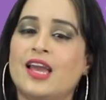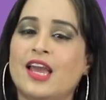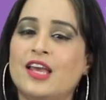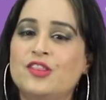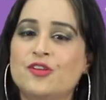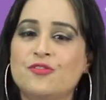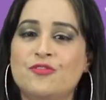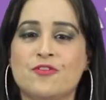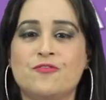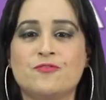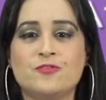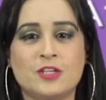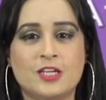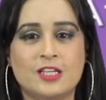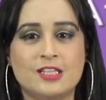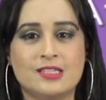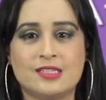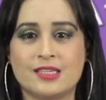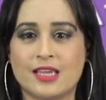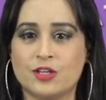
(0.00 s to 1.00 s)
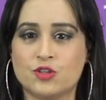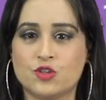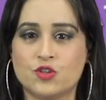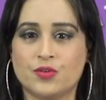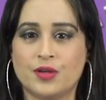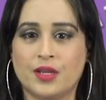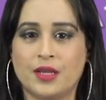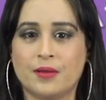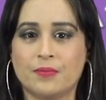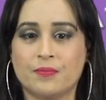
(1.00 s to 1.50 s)
in the 15th
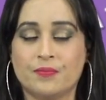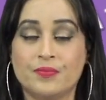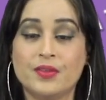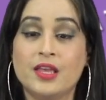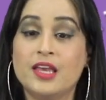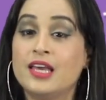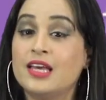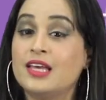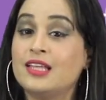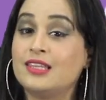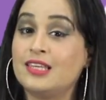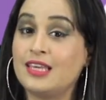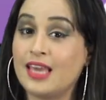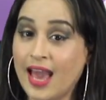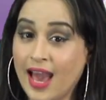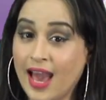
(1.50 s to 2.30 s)
century. The